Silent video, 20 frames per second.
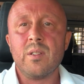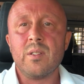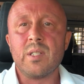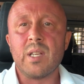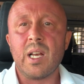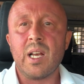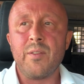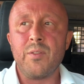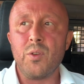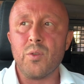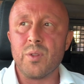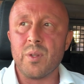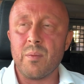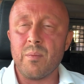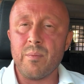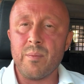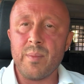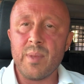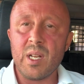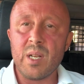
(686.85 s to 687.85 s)
to have you on the
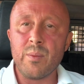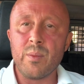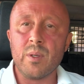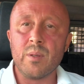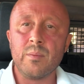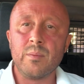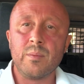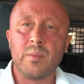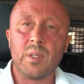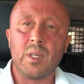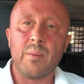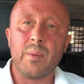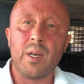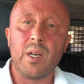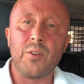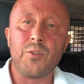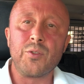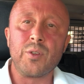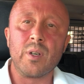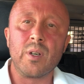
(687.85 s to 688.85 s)
minimum
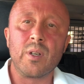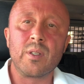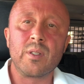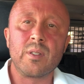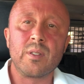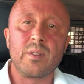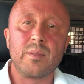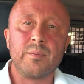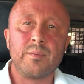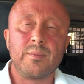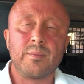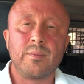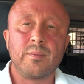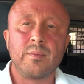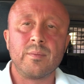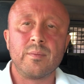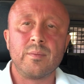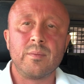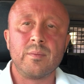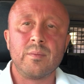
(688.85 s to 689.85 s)
amount of drugs
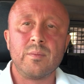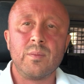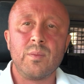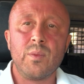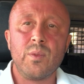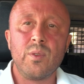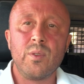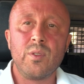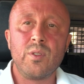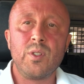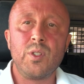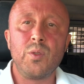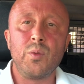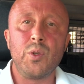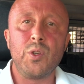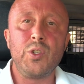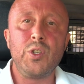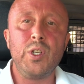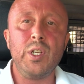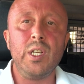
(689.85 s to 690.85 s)
to
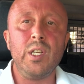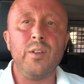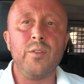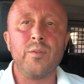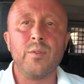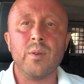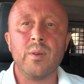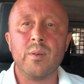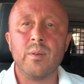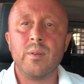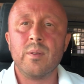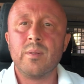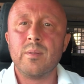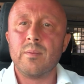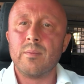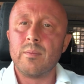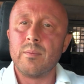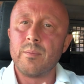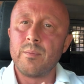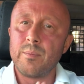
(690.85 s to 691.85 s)
achieve
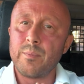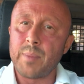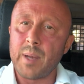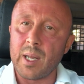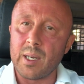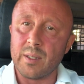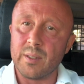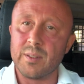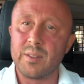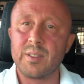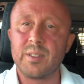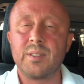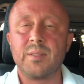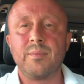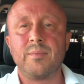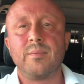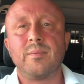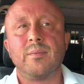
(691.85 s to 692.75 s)
balance.